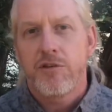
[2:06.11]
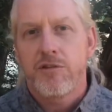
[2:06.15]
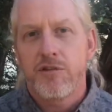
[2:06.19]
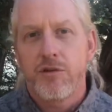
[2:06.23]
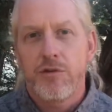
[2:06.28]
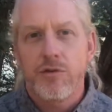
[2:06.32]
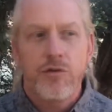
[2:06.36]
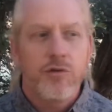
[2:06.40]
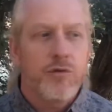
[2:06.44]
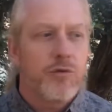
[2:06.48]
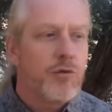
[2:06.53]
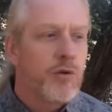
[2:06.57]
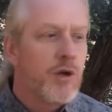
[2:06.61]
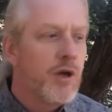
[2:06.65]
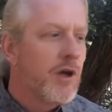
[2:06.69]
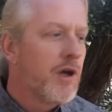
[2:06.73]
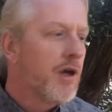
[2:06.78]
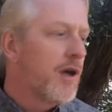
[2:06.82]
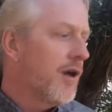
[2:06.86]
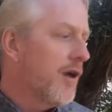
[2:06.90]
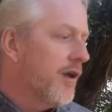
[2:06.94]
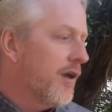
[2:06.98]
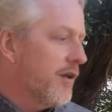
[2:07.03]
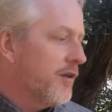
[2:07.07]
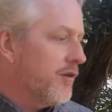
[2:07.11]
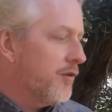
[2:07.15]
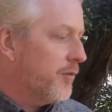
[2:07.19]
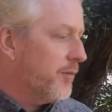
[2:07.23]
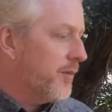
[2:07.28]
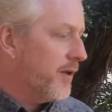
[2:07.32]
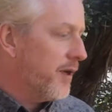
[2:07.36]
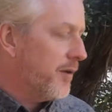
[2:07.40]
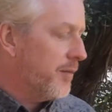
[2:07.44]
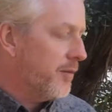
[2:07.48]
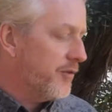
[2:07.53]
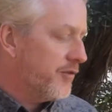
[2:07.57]
So you'll
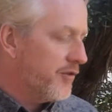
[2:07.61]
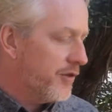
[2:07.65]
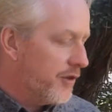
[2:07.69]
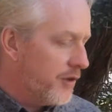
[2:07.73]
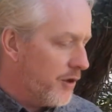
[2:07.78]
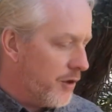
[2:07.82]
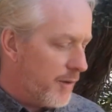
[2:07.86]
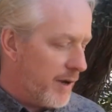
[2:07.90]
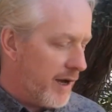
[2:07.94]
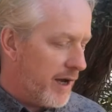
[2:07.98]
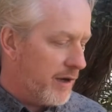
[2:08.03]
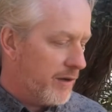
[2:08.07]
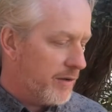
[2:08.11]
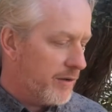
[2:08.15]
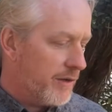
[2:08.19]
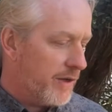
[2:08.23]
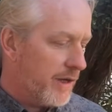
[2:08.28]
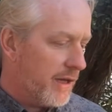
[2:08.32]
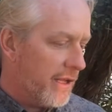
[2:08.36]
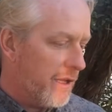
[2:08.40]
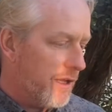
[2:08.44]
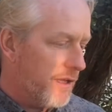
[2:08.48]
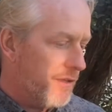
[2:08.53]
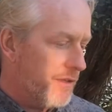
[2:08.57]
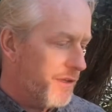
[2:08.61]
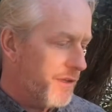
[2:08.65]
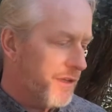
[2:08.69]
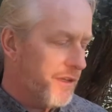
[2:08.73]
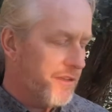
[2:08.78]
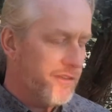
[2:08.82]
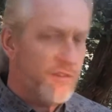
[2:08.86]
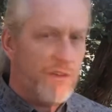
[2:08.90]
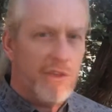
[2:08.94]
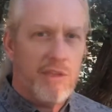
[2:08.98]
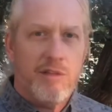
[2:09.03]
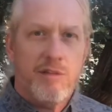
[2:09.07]
be able to go out and
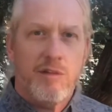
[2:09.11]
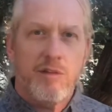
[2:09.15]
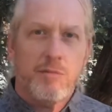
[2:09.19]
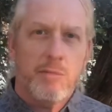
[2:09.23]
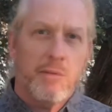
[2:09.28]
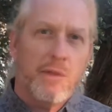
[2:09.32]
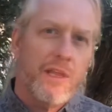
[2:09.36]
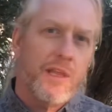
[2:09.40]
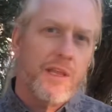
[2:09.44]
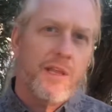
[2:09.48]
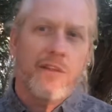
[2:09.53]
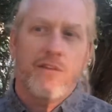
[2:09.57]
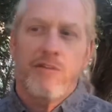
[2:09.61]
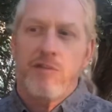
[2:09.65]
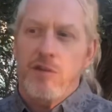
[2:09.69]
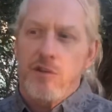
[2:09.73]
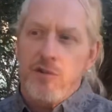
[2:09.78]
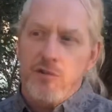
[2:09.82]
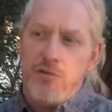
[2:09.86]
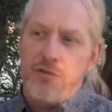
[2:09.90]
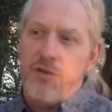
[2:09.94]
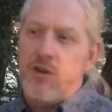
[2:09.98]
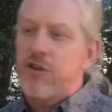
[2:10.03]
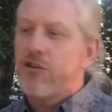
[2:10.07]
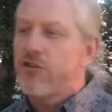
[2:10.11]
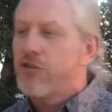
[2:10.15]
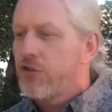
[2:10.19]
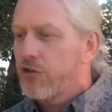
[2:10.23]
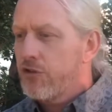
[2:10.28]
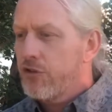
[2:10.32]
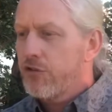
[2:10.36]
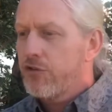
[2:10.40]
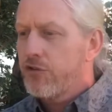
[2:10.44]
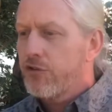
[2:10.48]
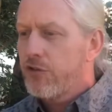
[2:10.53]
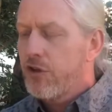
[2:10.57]
say this plant has these
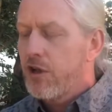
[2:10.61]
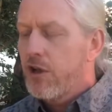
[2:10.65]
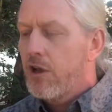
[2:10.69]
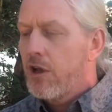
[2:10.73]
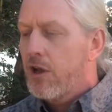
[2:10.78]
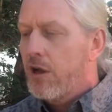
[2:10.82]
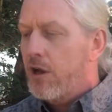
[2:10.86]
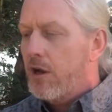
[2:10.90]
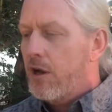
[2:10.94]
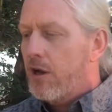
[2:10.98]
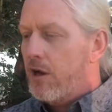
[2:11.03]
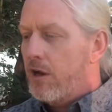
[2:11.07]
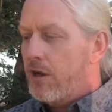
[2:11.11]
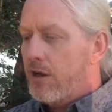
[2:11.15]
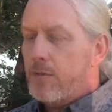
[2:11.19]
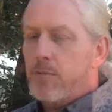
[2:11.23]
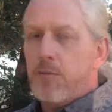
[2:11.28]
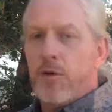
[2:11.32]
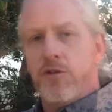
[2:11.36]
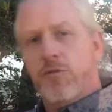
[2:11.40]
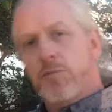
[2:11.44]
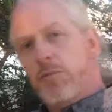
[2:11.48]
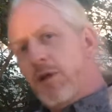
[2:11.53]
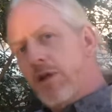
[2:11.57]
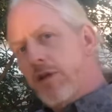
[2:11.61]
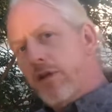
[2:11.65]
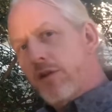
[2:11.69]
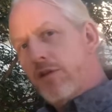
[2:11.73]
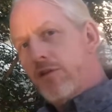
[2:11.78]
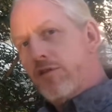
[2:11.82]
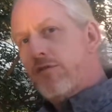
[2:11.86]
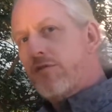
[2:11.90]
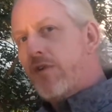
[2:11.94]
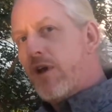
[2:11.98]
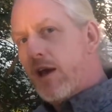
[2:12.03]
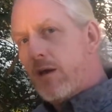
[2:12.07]
features, it must be in
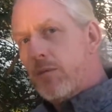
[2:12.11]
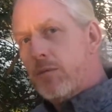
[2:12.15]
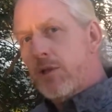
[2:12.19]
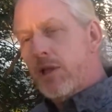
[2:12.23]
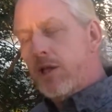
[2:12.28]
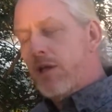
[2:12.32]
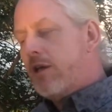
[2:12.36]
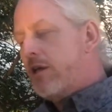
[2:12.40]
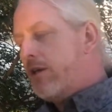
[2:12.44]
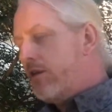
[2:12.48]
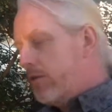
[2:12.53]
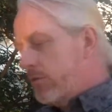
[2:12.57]
this family.